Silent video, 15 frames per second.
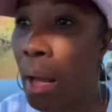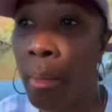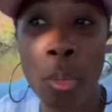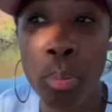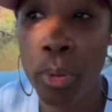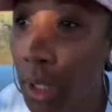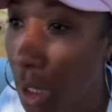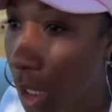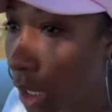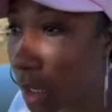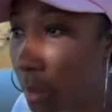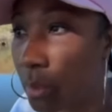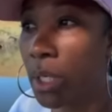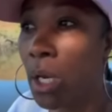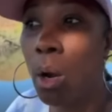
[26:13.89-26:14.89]
I'm gonna pull
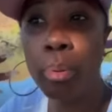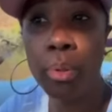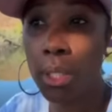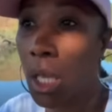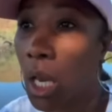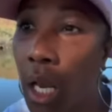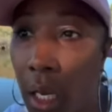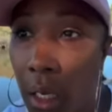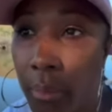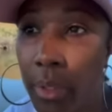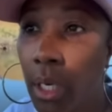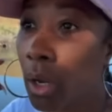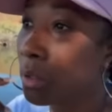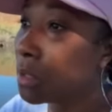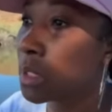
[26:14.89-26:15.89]
up. We gonna pull up.
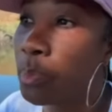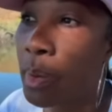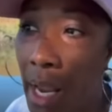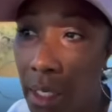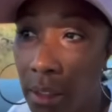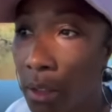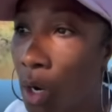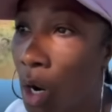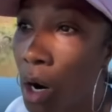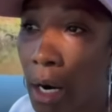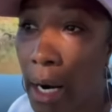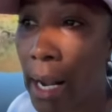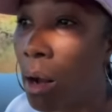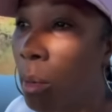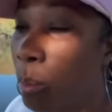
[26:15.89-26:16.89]
We gonna just pack the
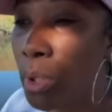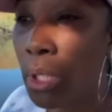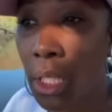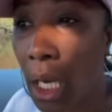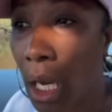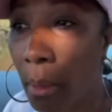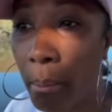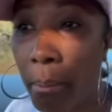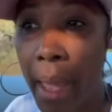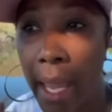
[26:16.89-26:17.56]
car out and pull up.